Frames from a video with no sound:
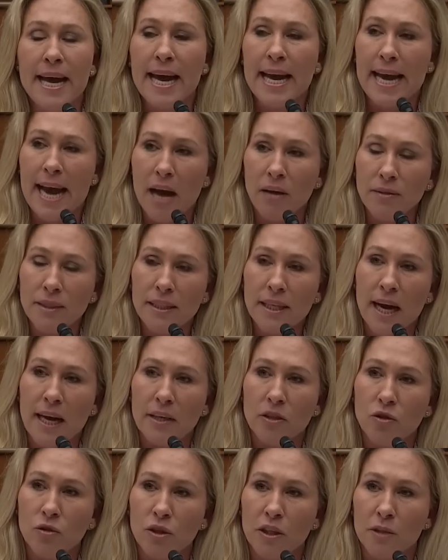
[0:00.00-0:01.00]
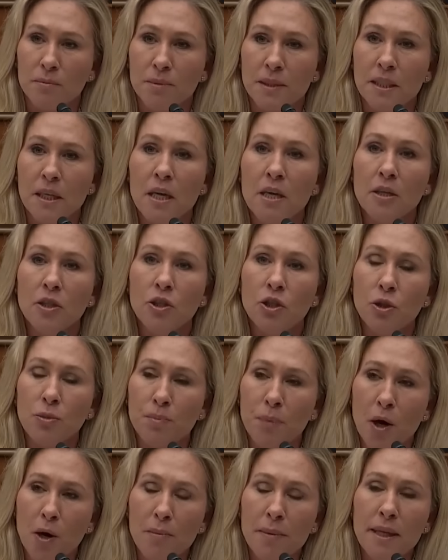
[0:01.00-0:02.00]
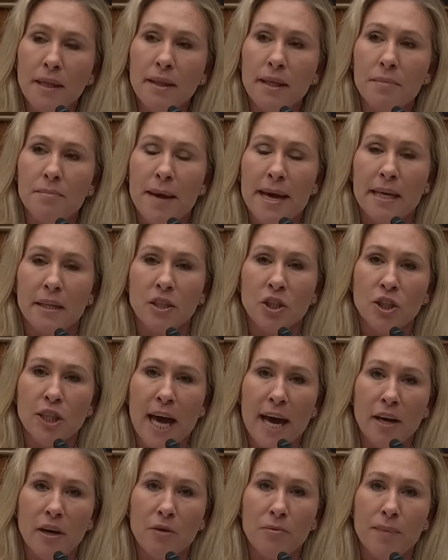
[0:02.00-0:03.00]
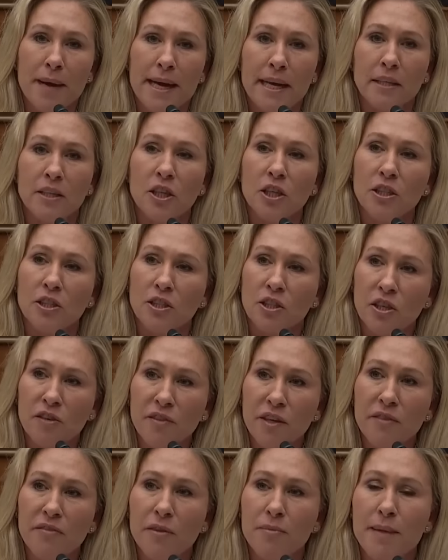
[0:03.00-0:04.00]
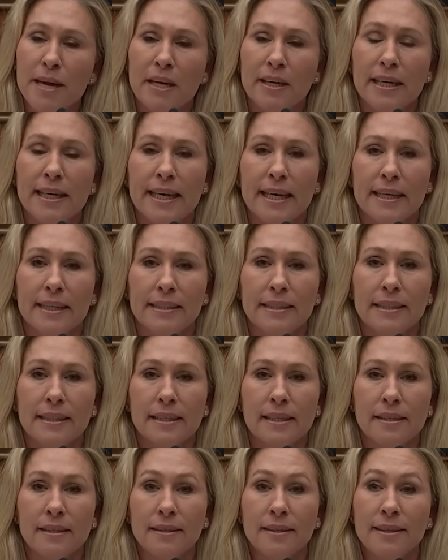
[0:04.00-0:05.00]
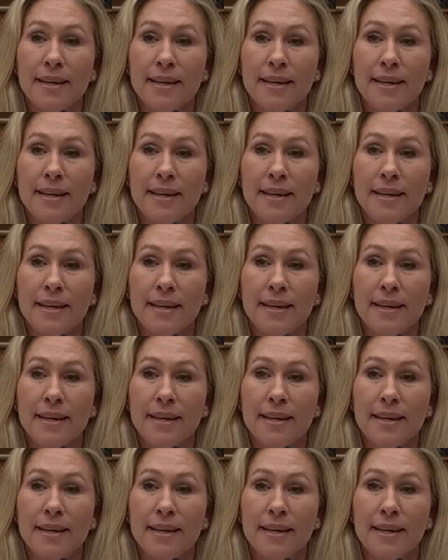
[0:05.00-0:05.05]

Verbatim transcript: and outside groups to permanently ban, shadow ban conservative Americans